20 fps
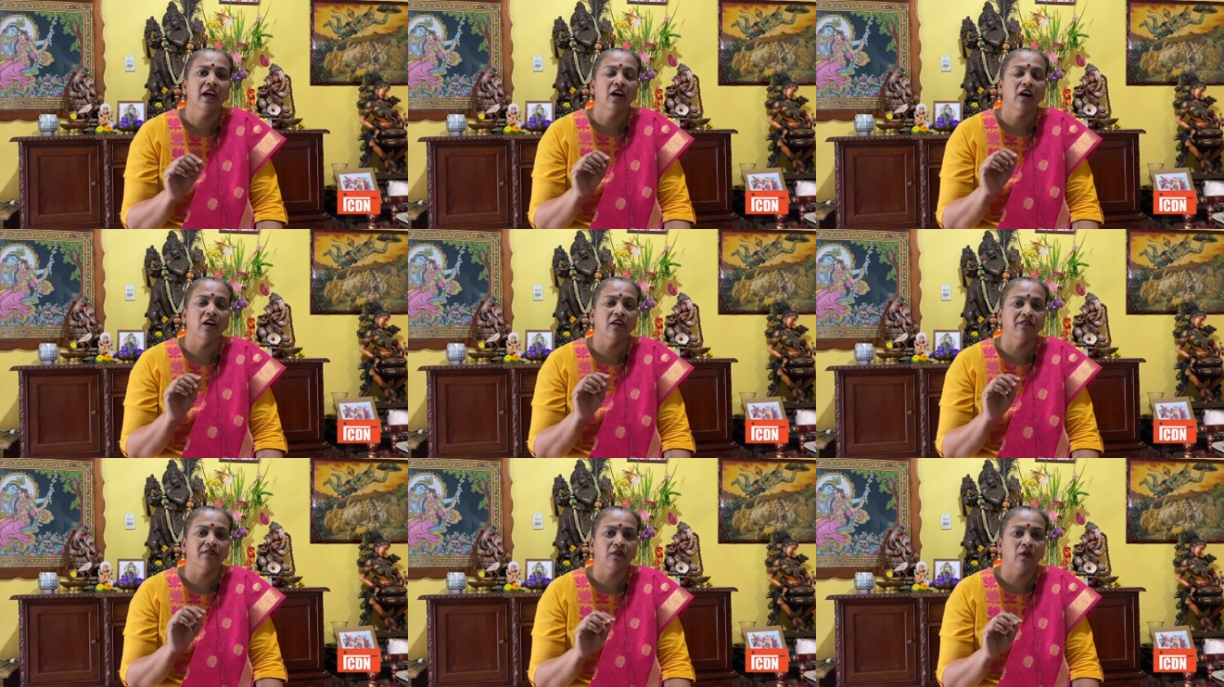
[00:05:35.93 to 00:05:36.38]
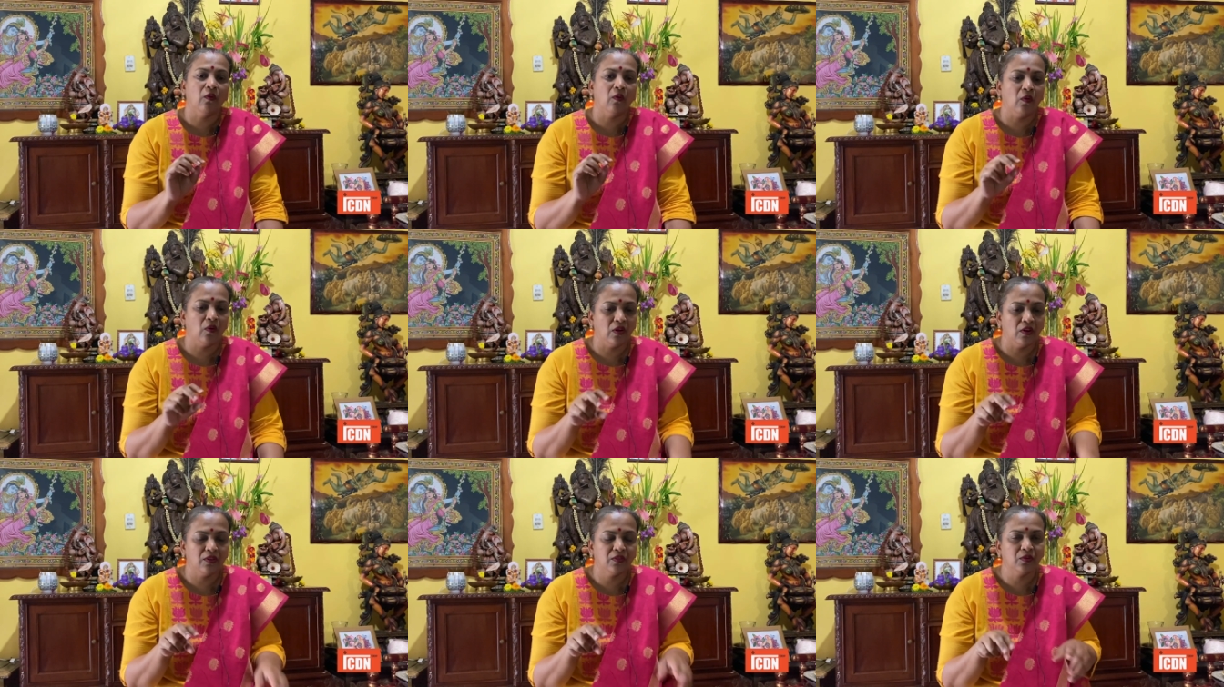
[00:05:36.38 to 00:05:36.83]
of
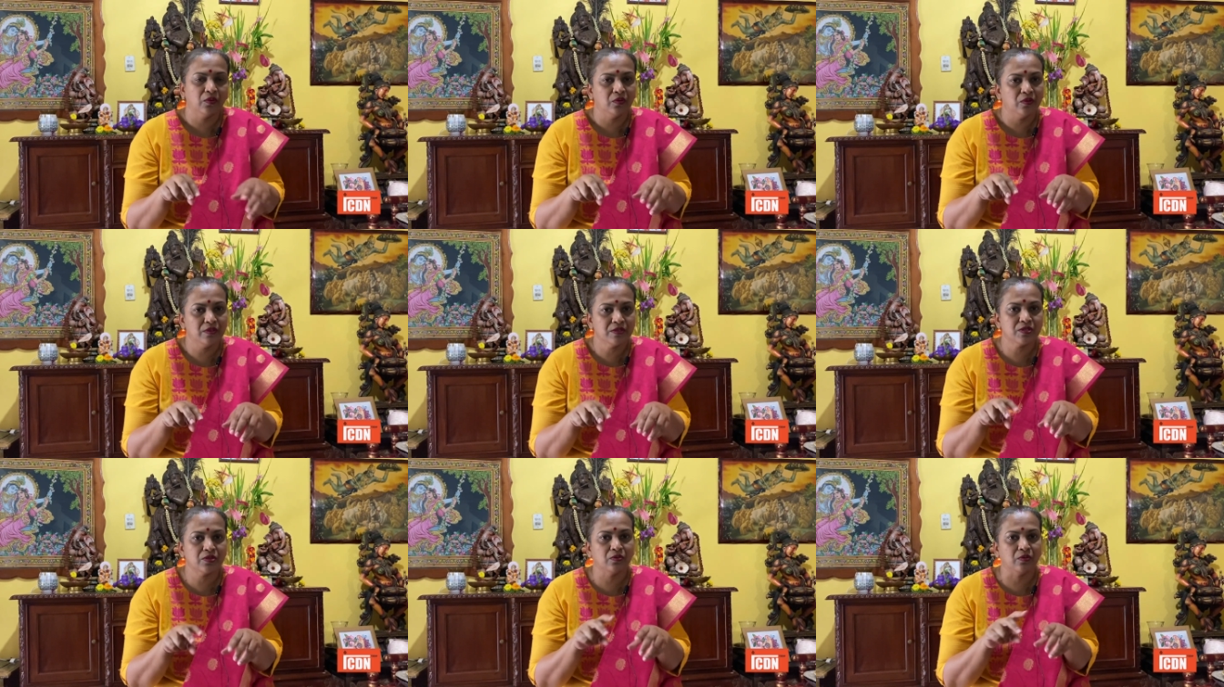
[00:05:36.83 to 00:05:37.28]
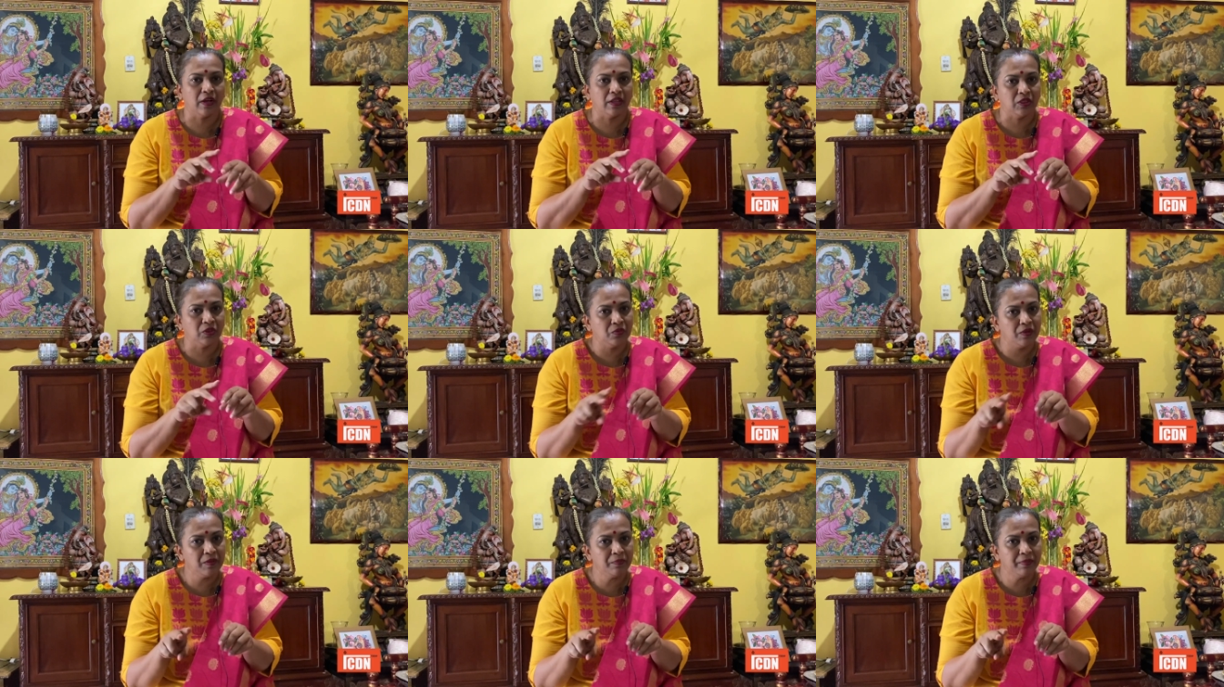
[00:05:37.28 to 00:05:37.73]
all those who are
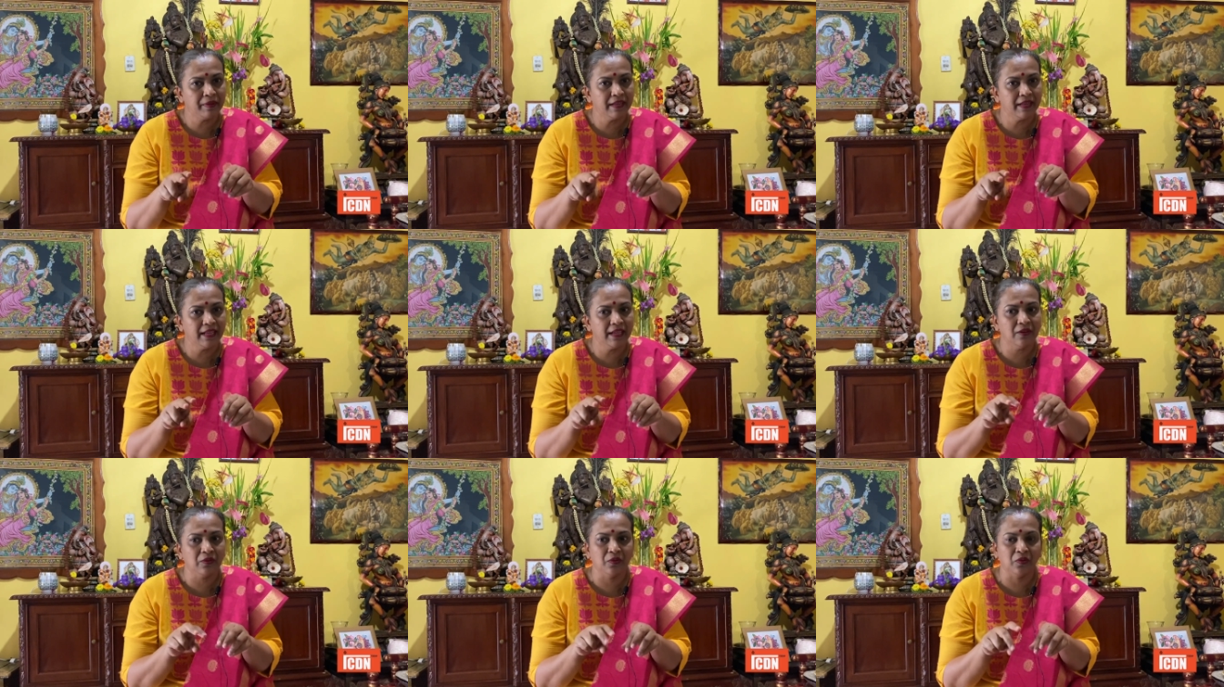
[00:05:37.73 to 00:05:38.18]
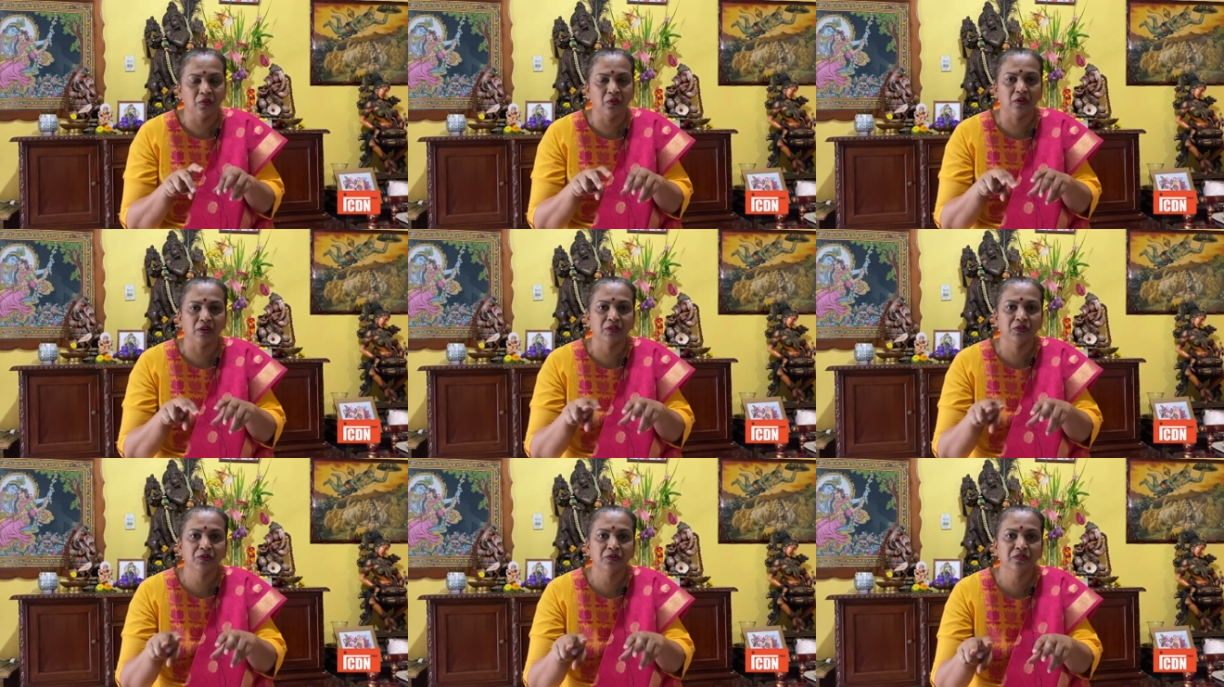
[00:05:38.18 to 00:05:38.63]
Dvipade, who go
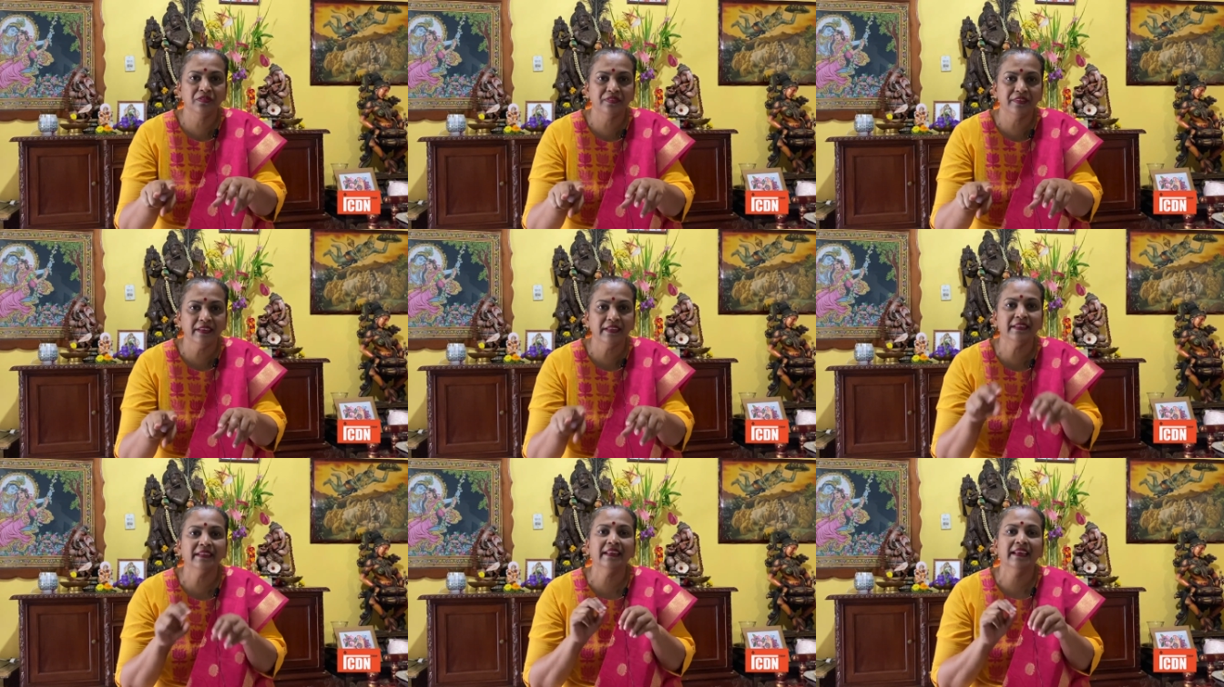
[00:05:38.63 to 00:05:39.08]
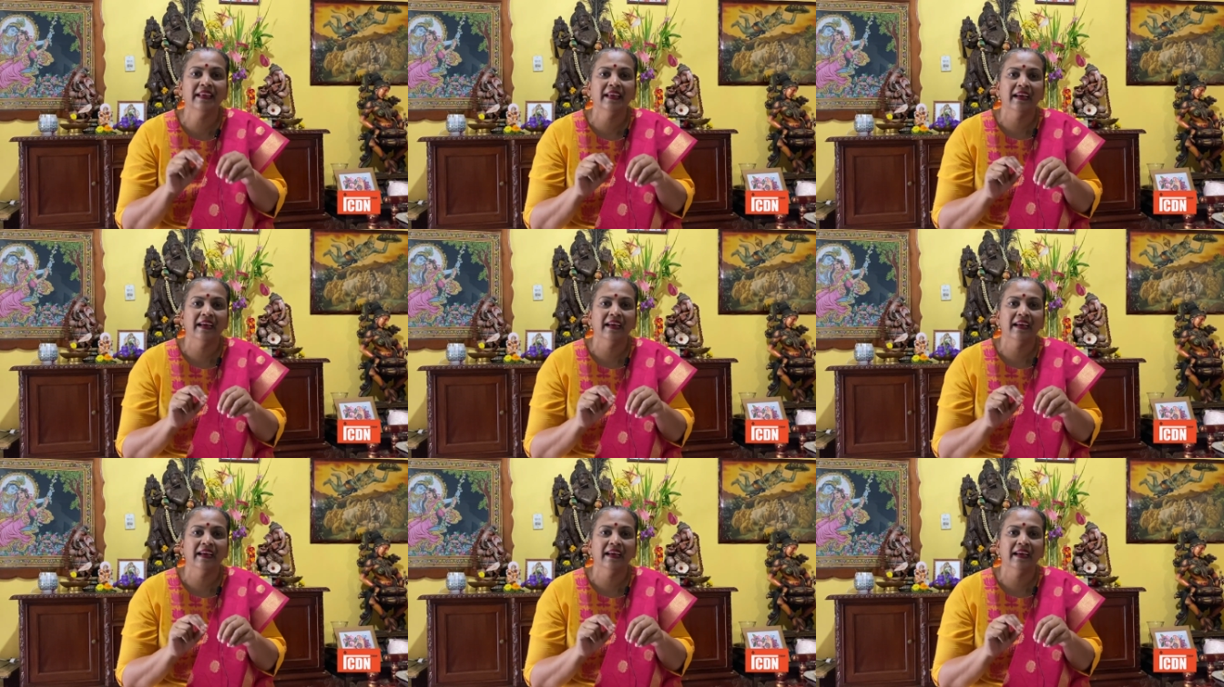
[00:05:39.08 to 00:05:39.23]
on 2 feet,